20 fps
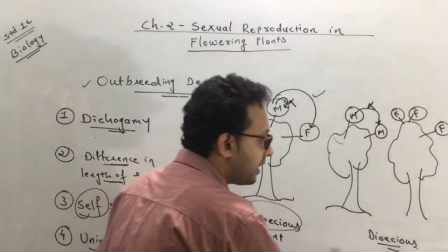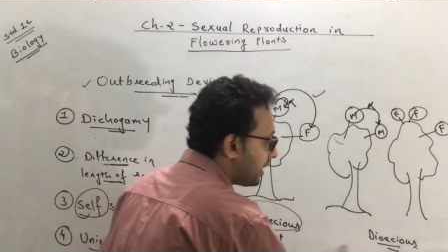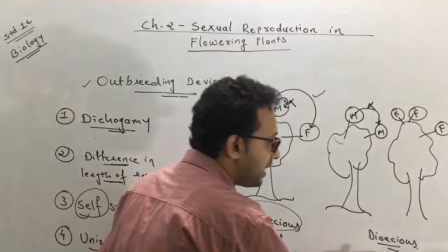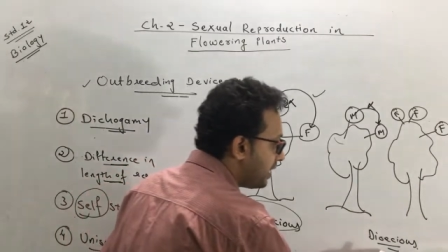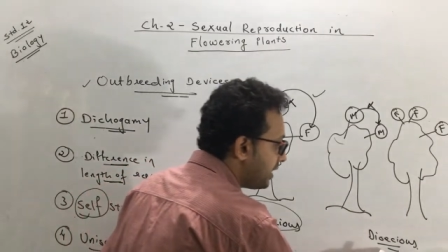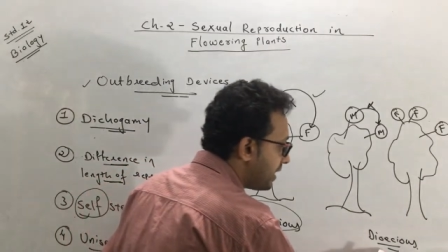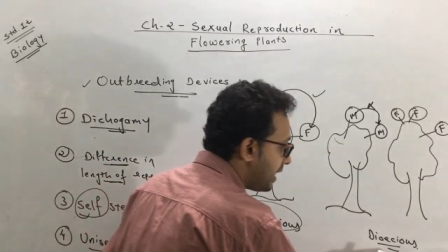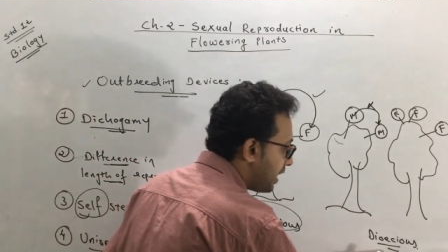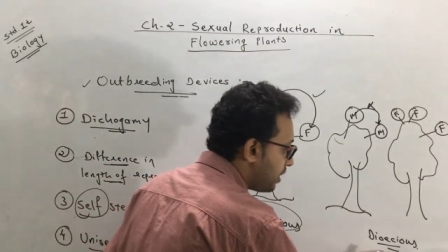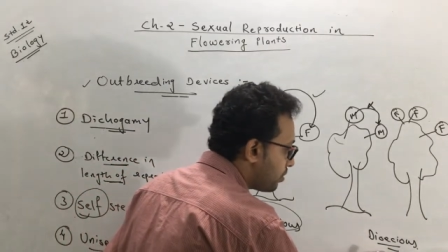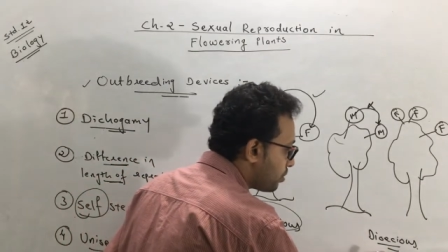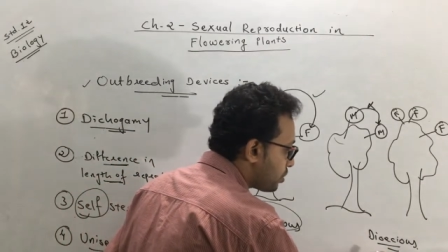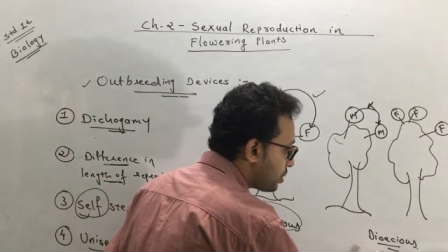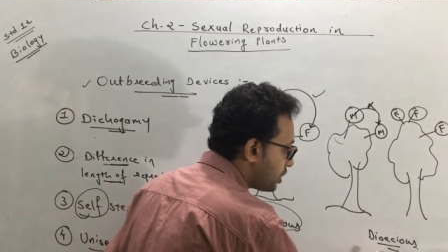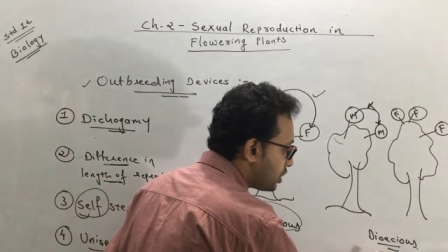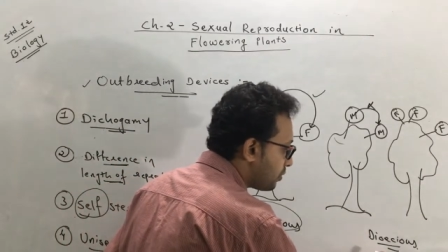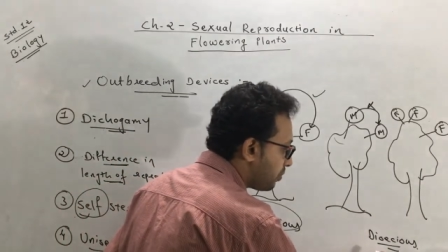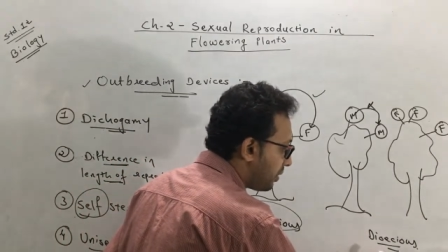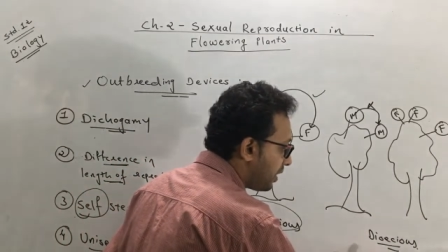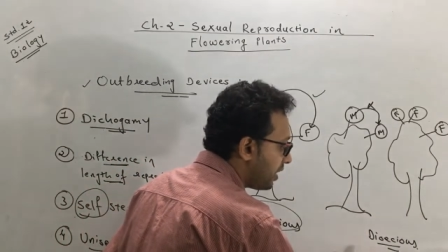In
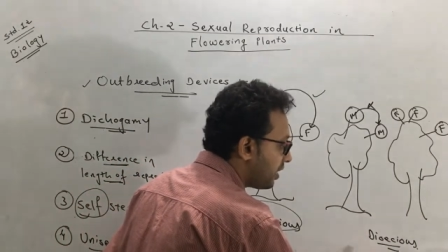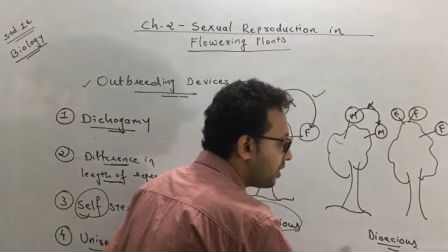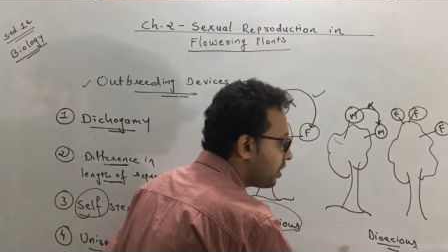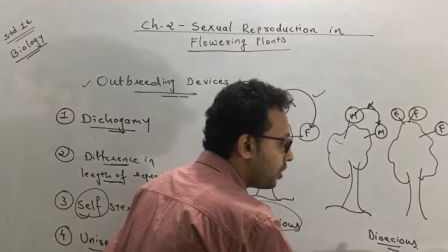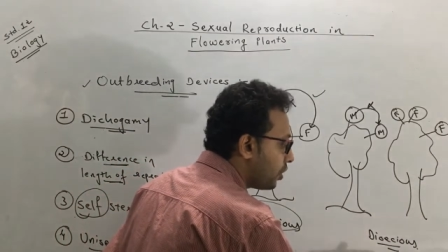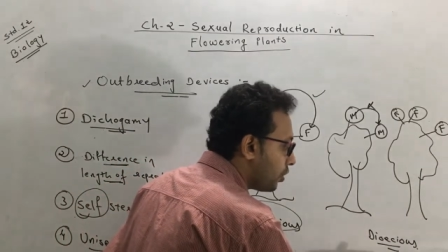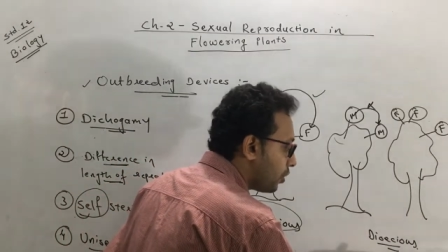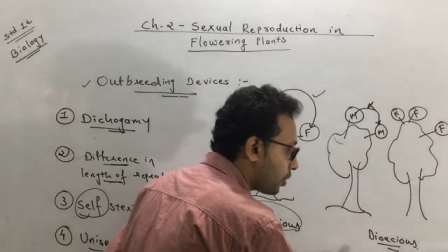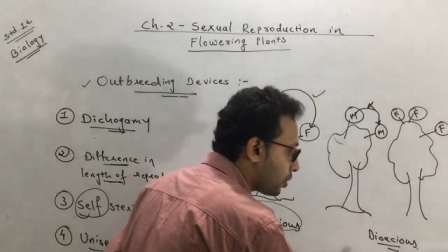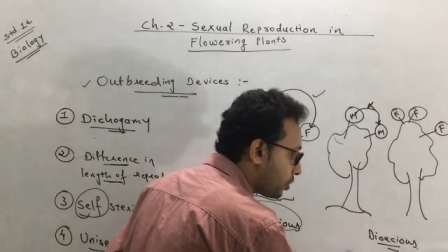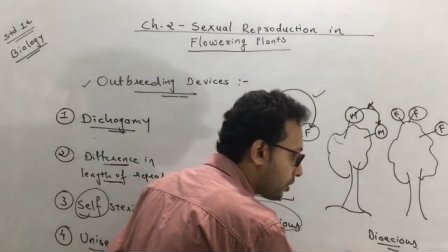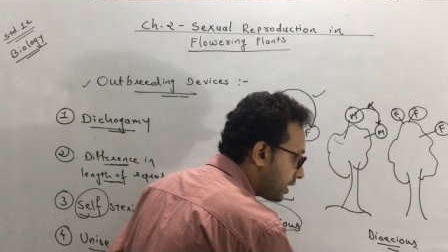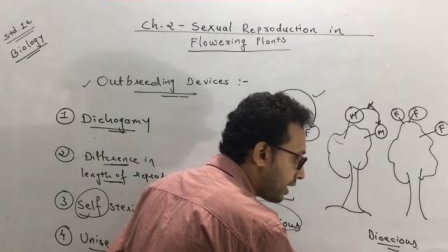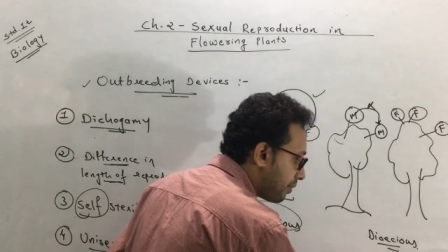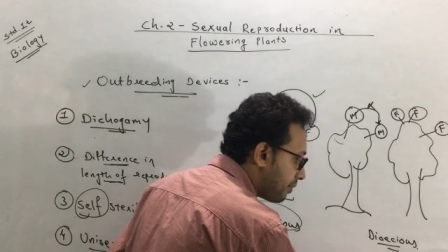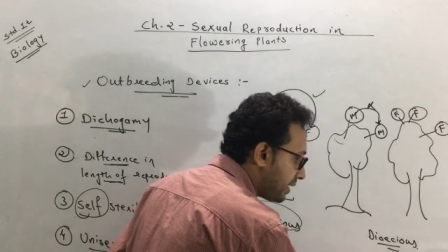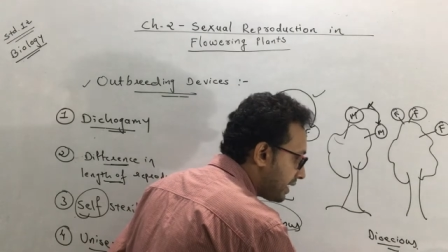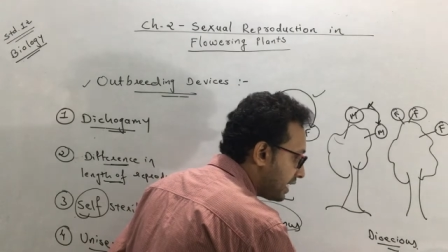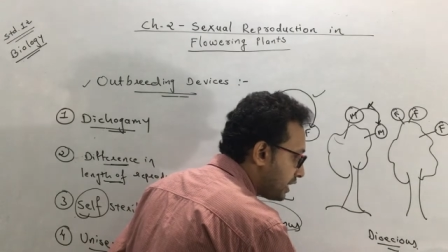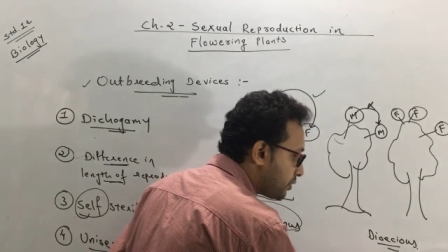dioecious plant,
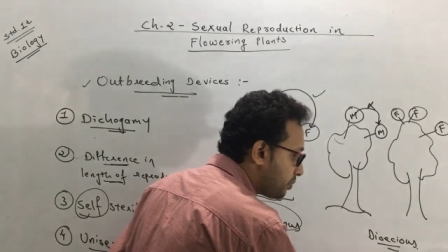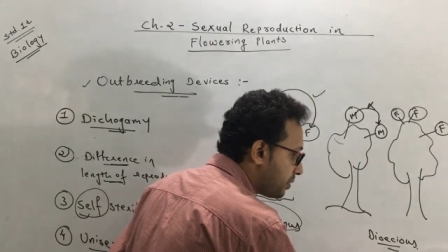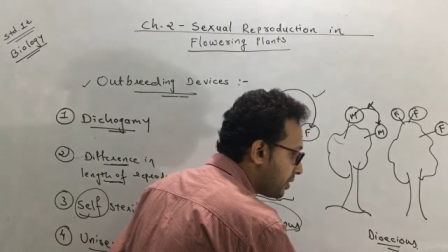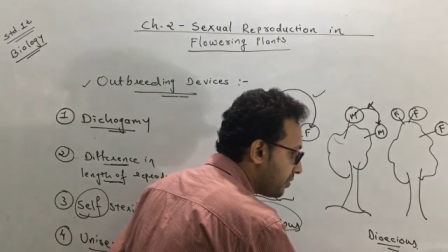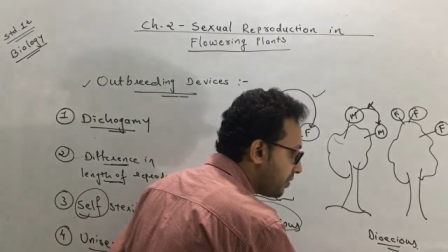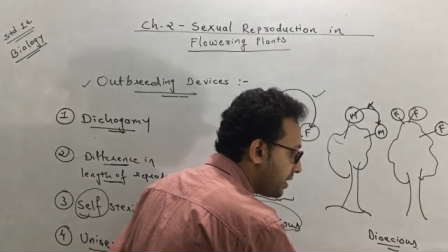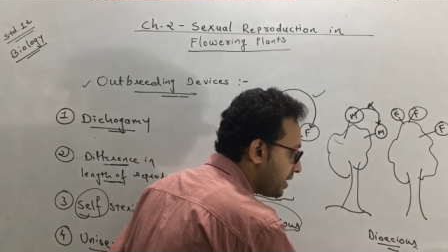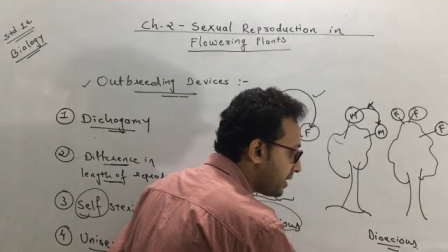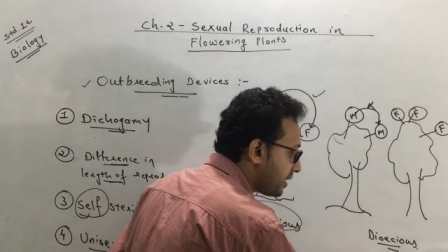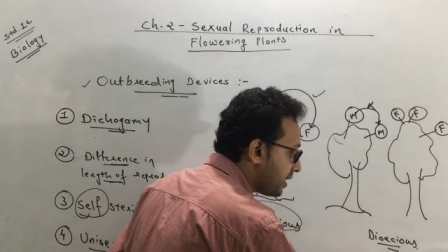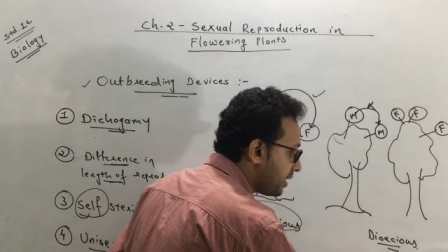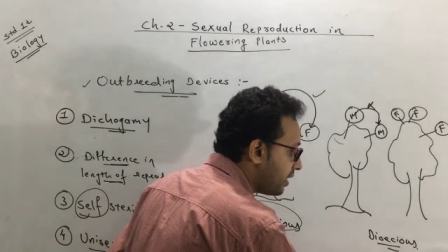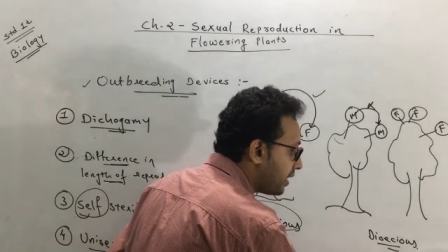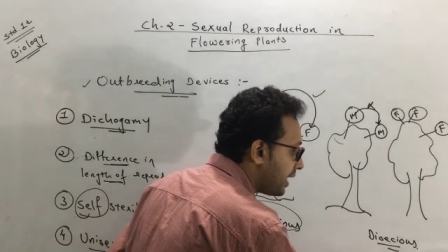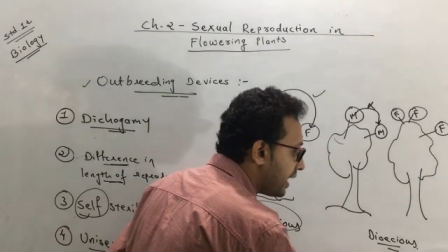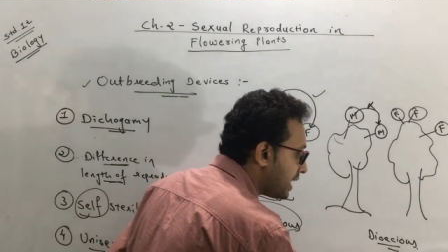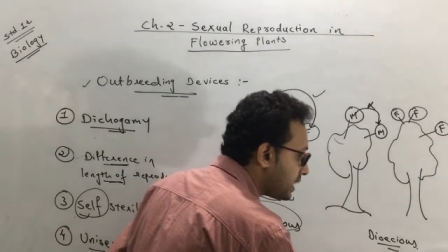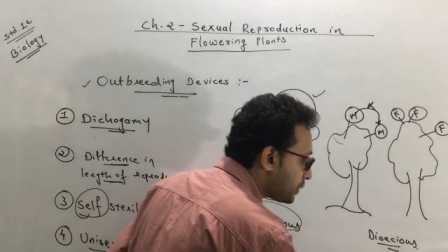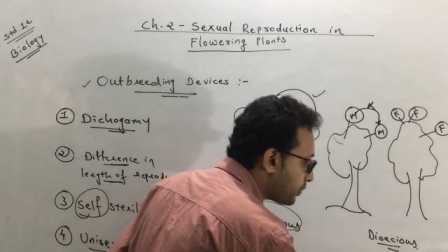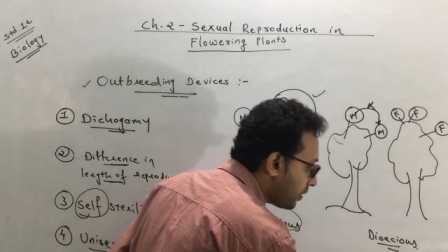autogamy gets
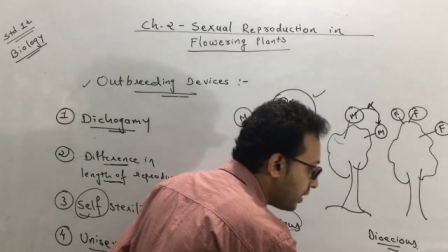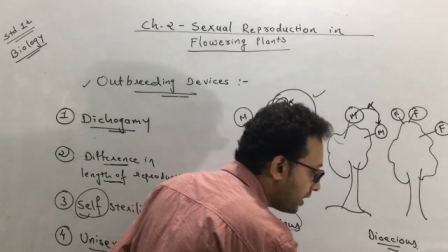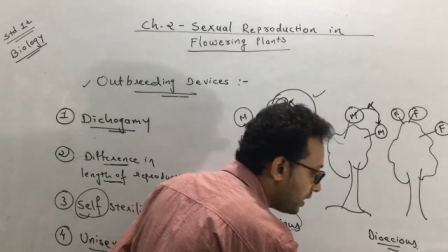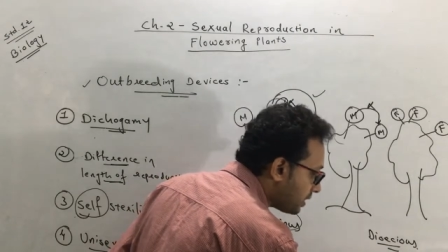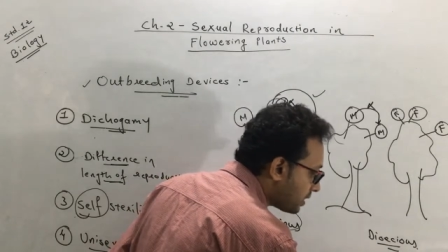prevented as well